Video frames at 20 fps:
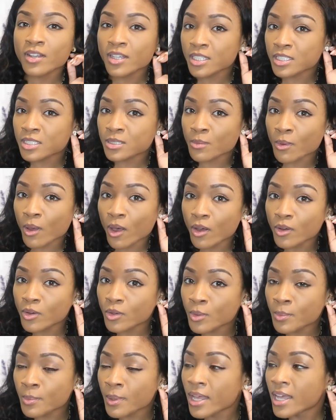good small
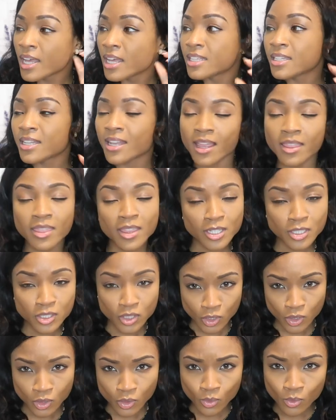hoop, nothing
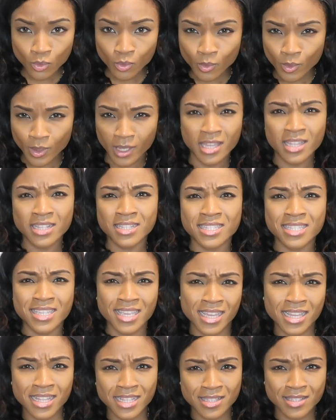too
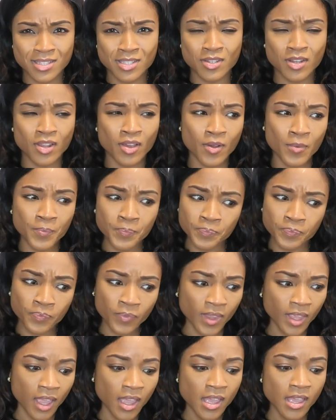intense, you know.
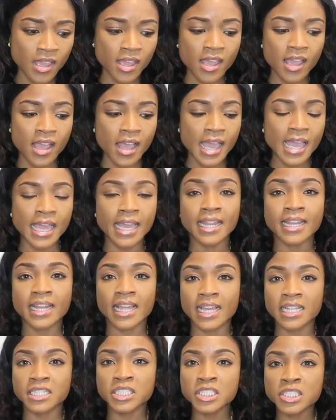And
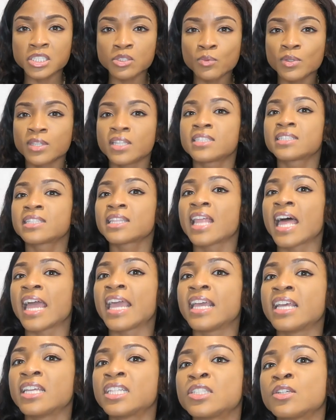it just, with this
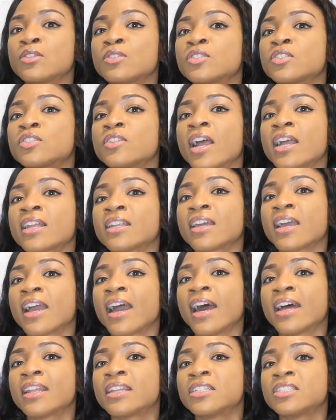light, it's so distracting. I
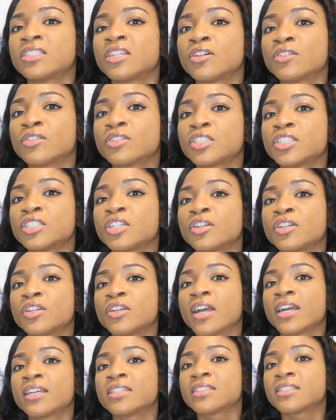had to show show you
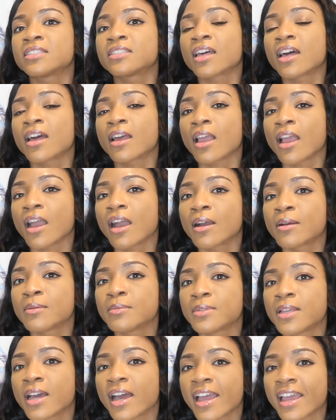guys this. I, I'm
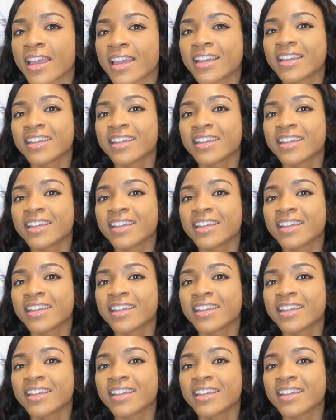dying.